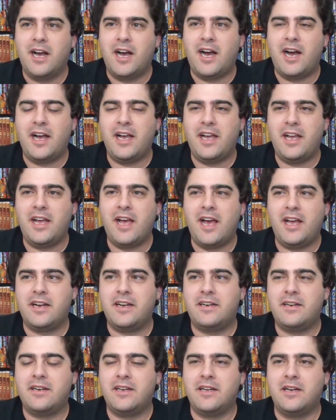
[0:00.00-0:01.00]
I
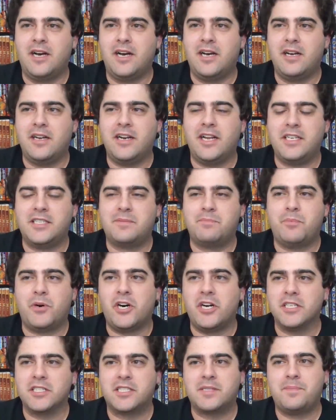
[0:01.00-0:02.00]
had a nice
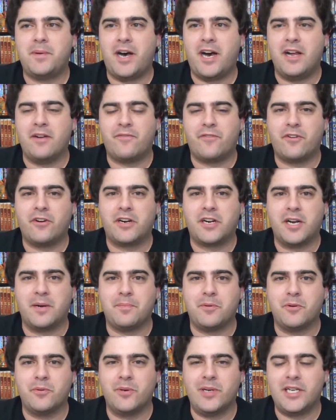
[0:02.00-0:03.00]
bald spot for a
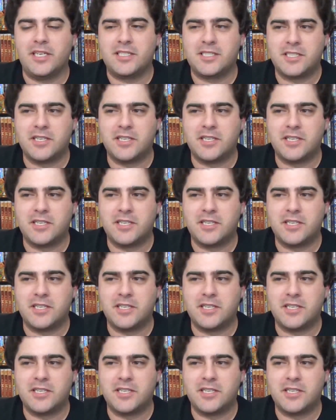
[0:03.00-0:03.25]
couple weeks,